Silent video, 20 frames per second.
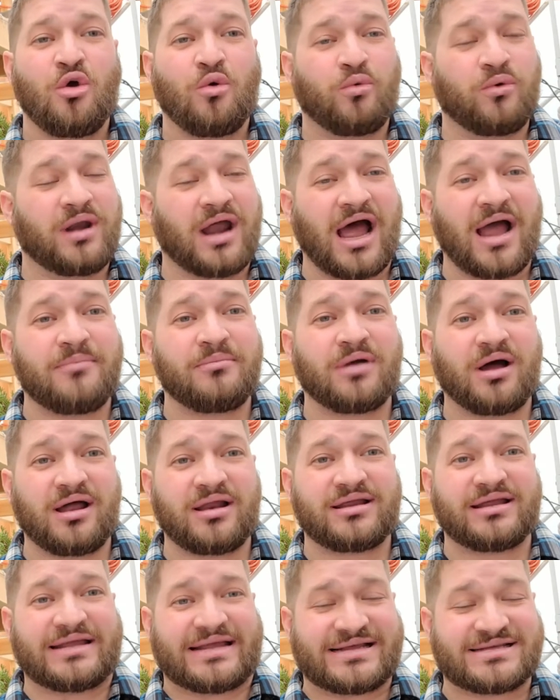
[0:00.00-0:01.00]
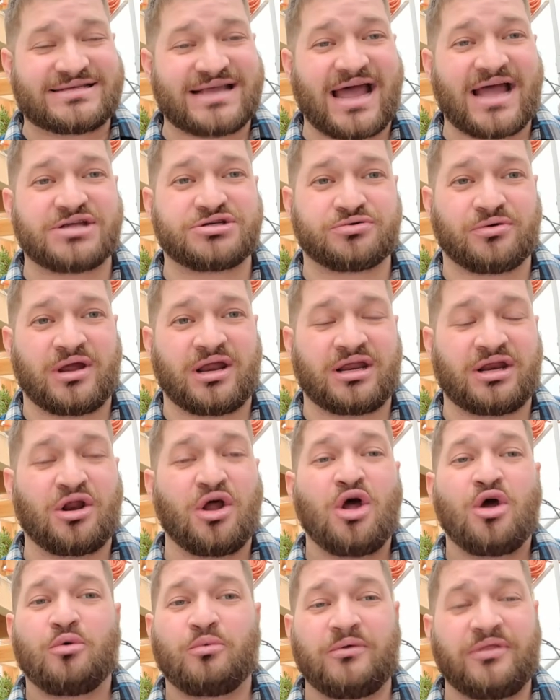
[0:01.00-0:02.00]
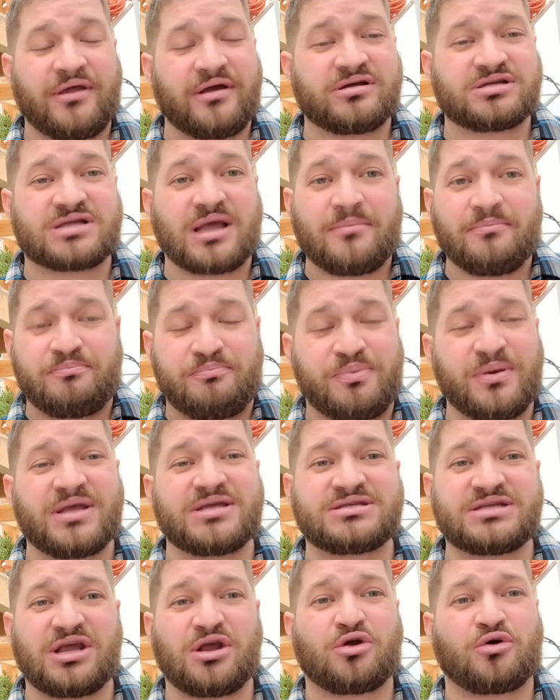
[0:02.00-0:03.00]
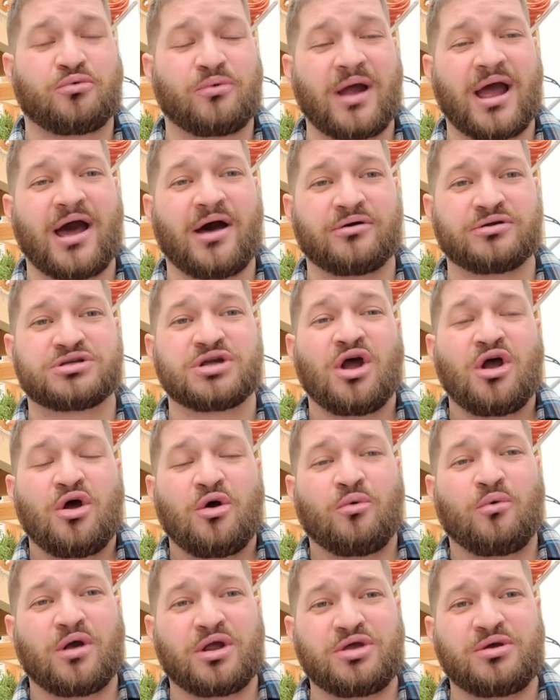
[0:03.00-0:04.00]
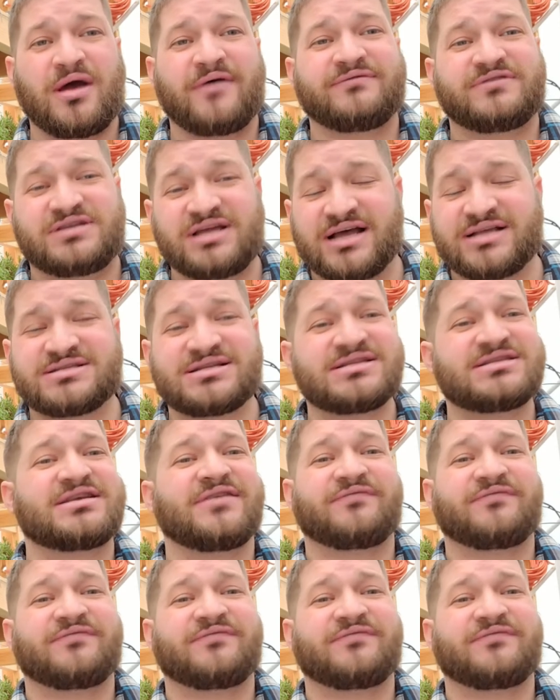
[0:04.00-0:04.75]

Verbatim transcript: when I'm not exaggerating, when there's busy crowds where you have dozens,